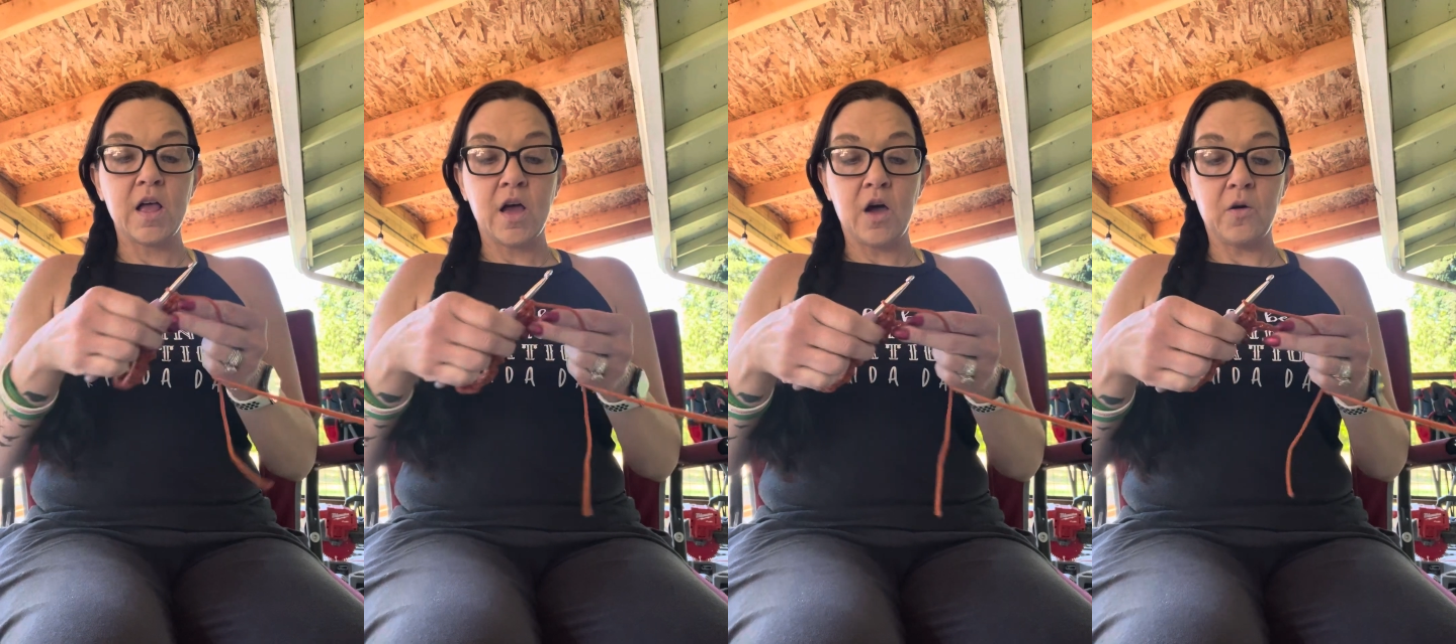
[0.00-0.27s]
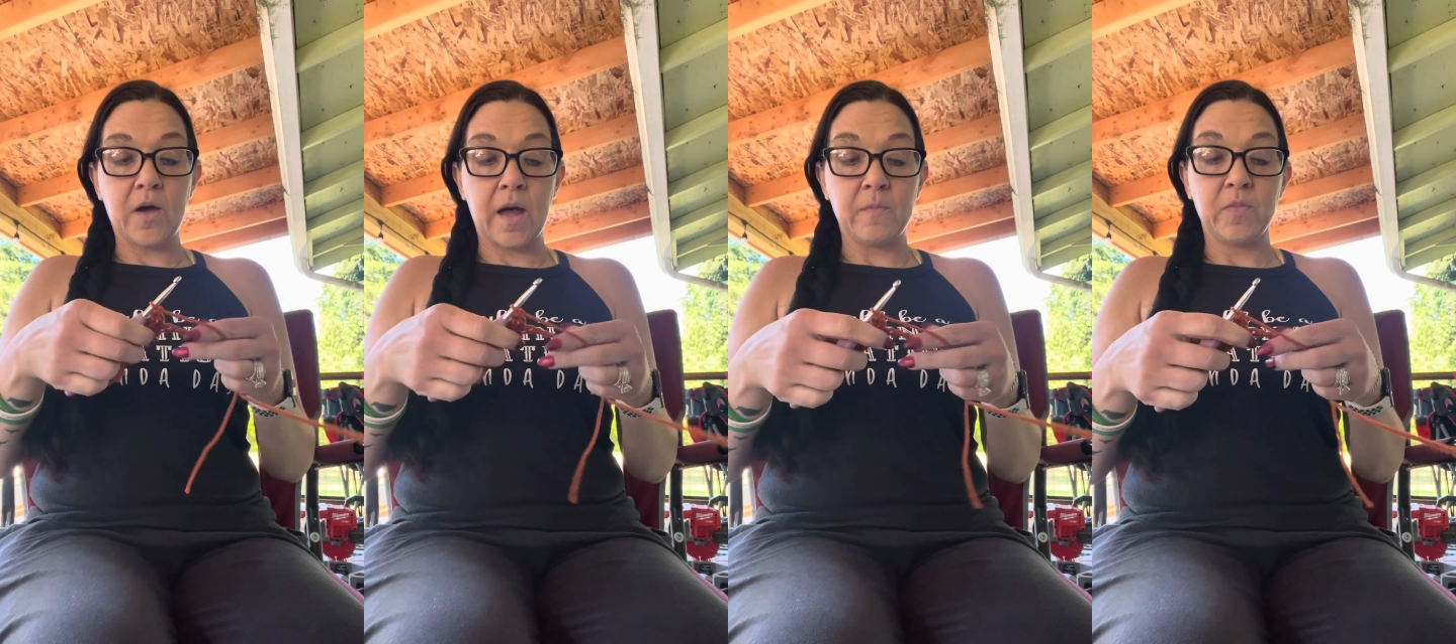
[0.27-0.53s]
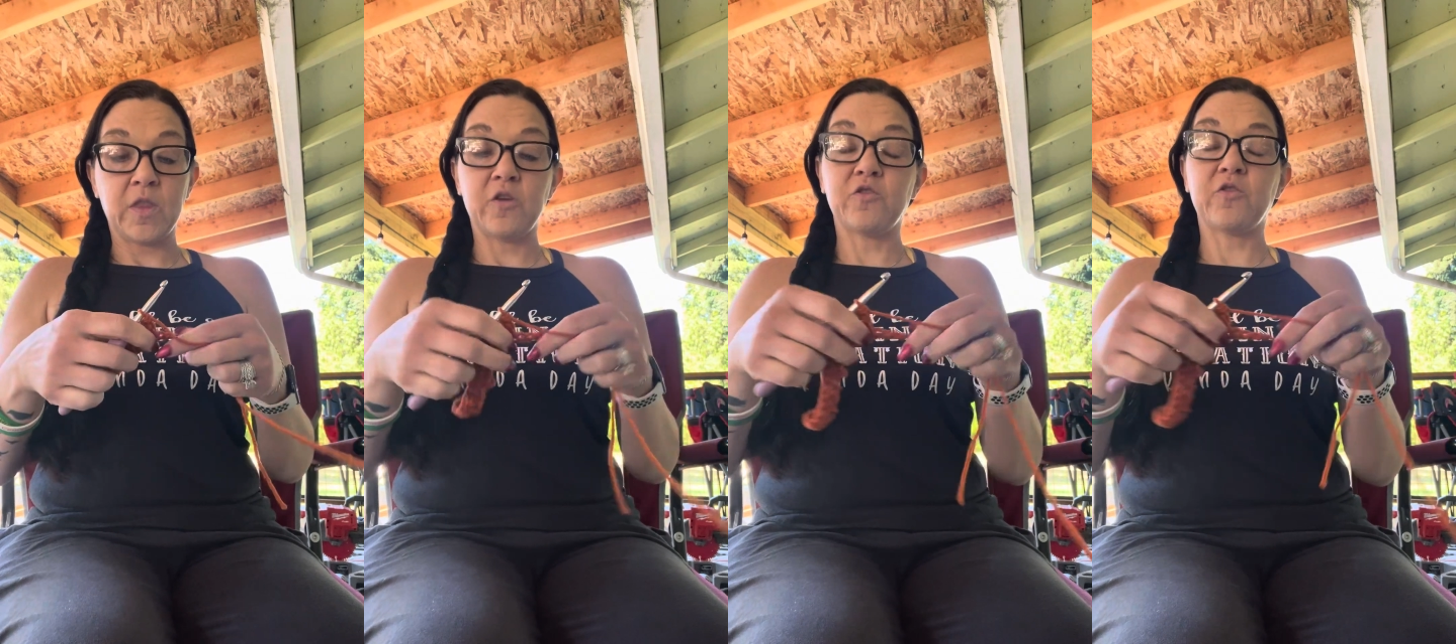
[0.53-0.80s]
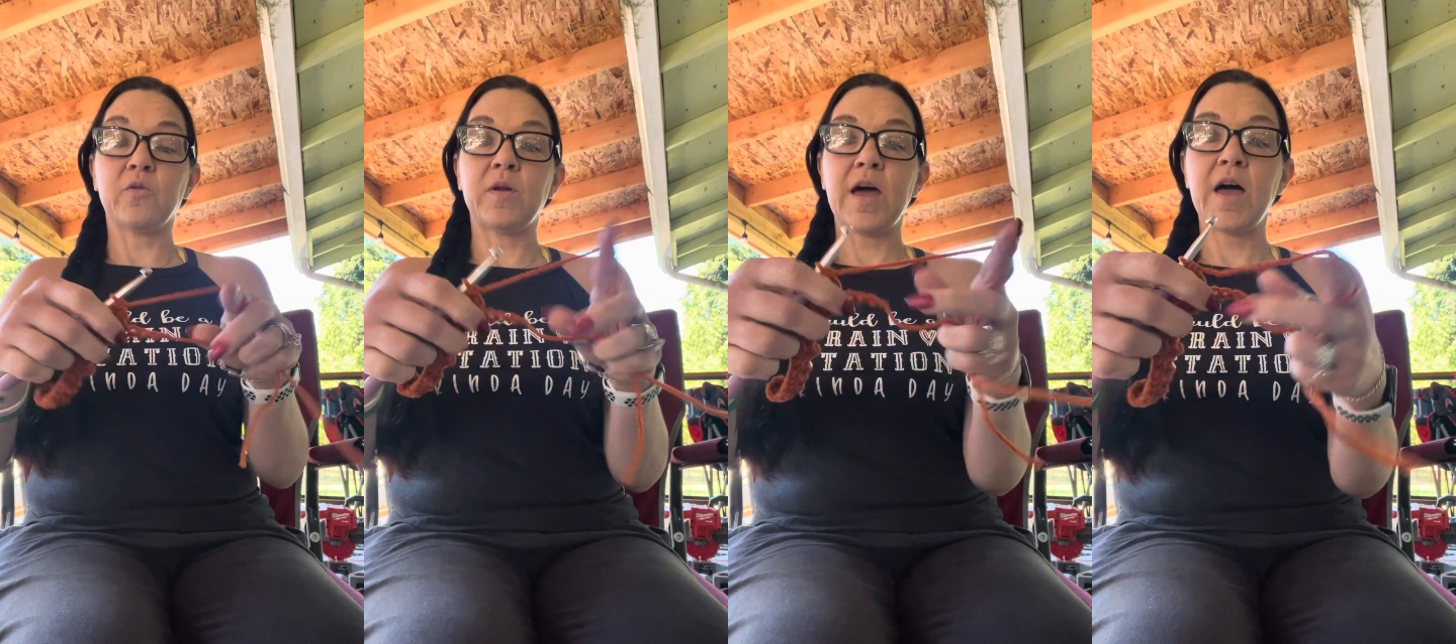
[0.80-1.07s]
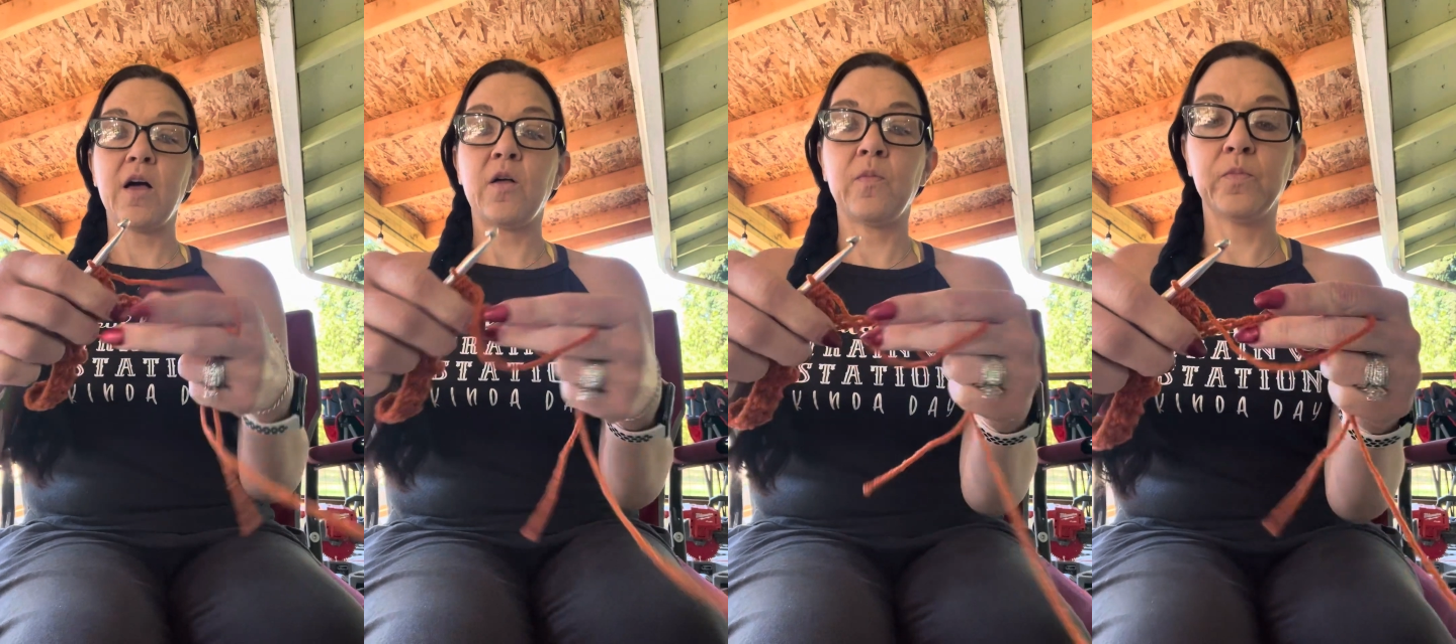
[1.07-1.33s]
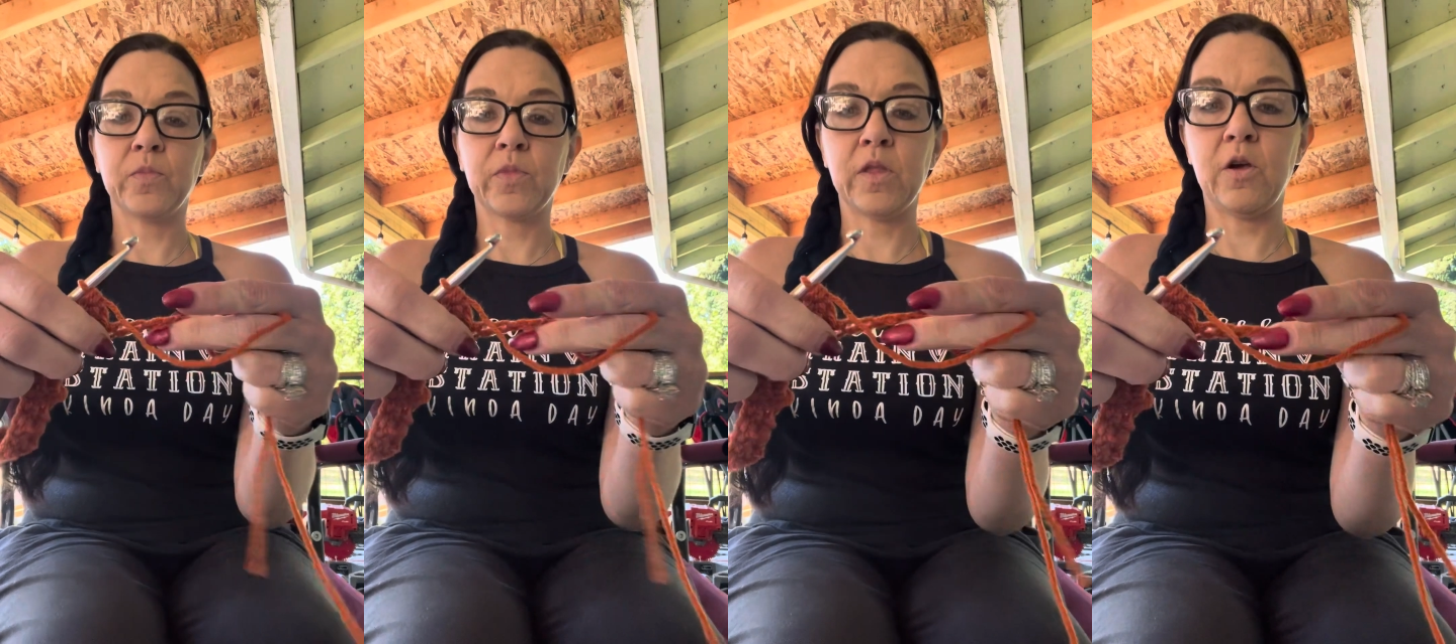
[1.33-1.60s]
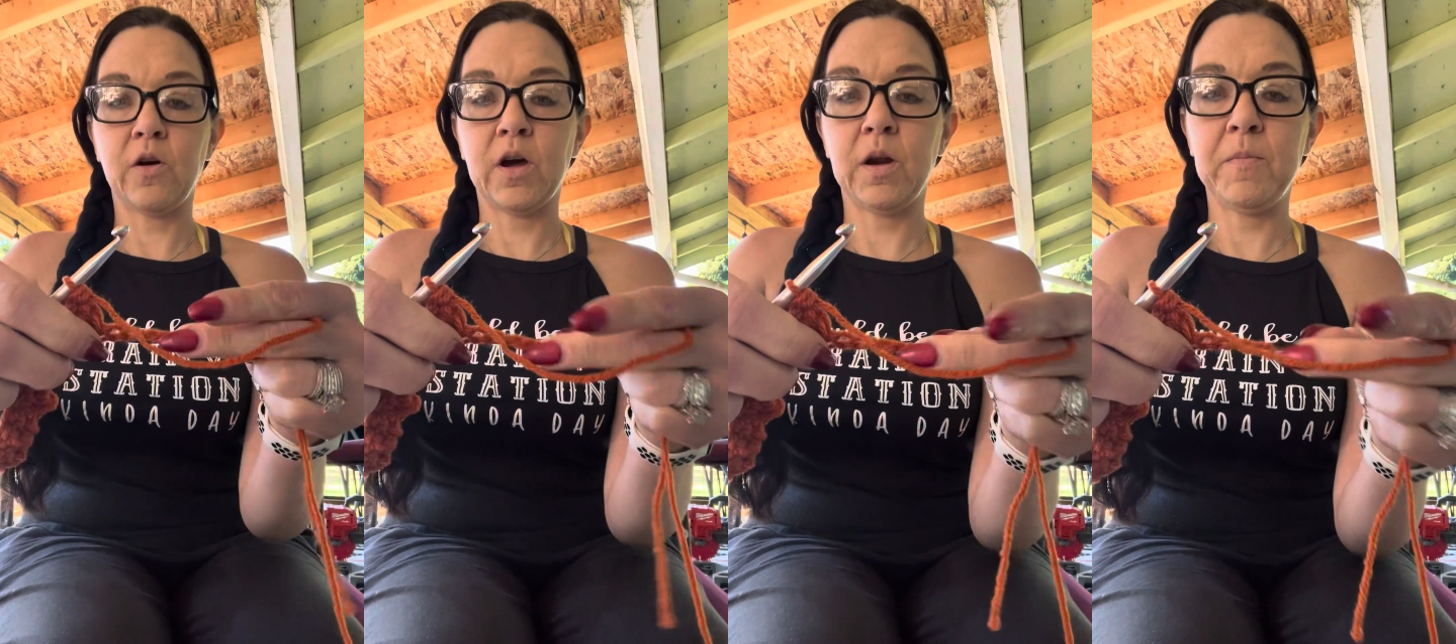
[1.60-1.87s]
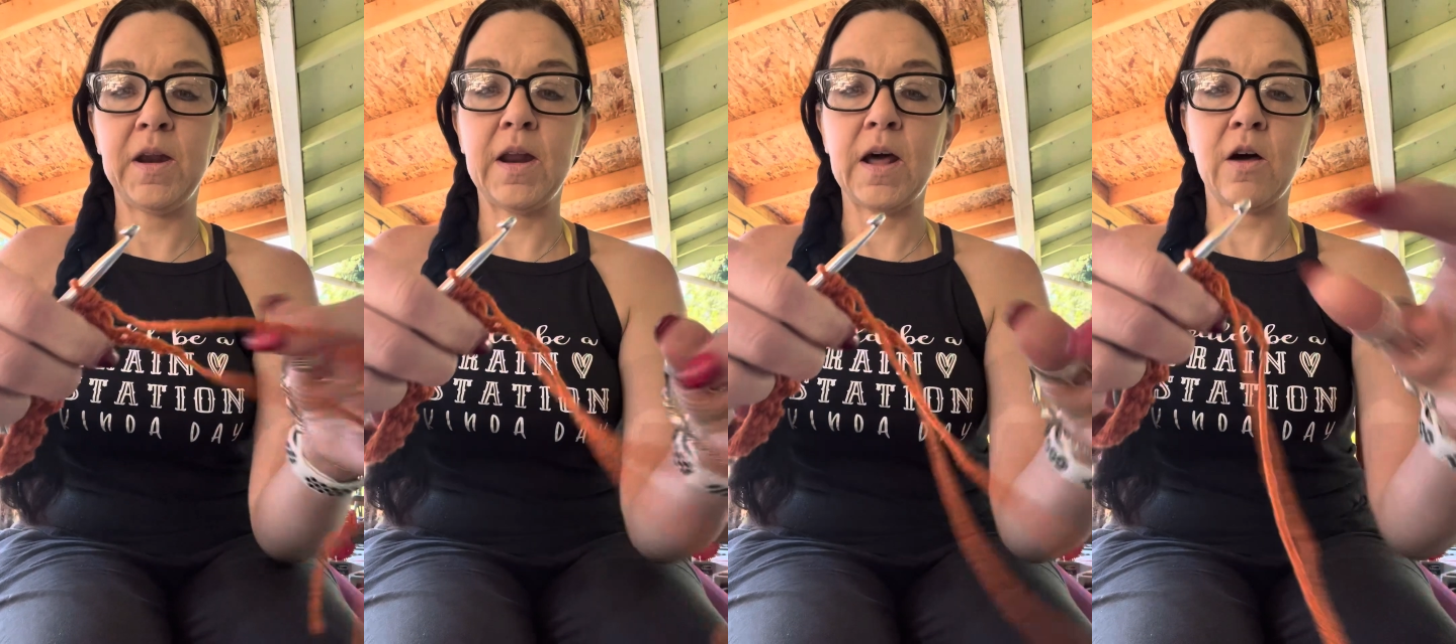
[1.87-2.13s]
Okay, so now you're going to
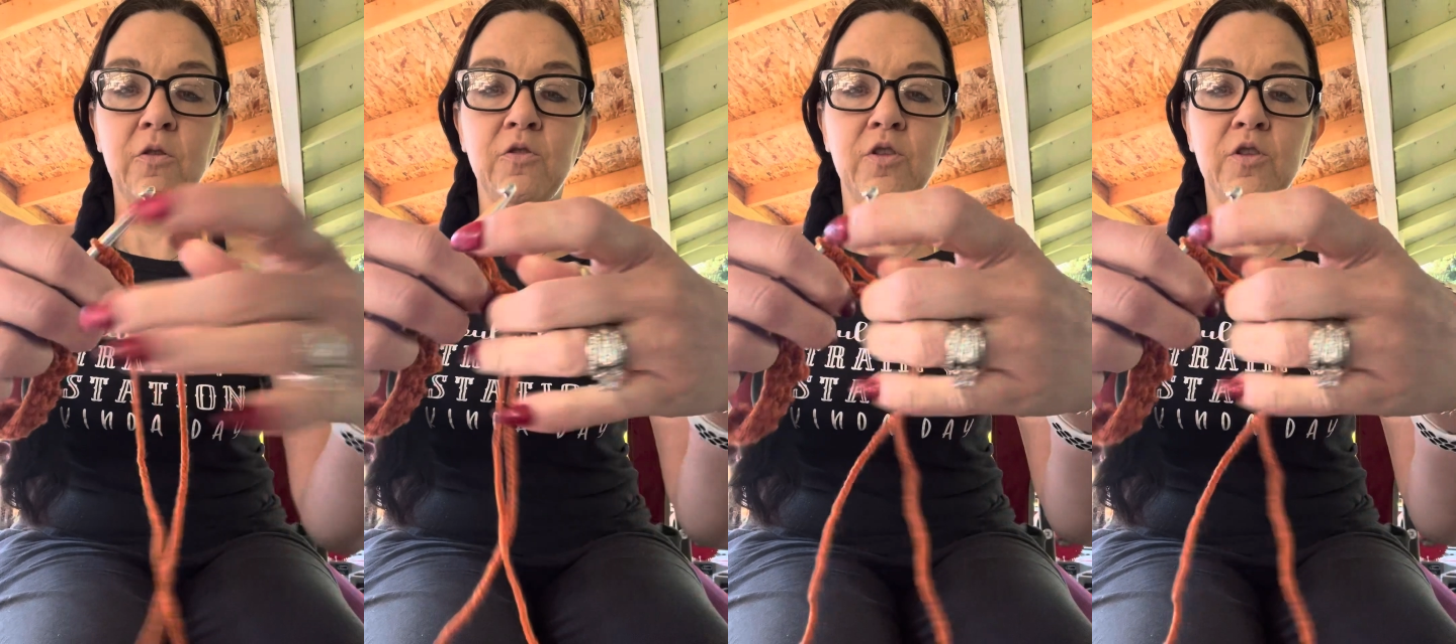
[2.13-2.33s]
be down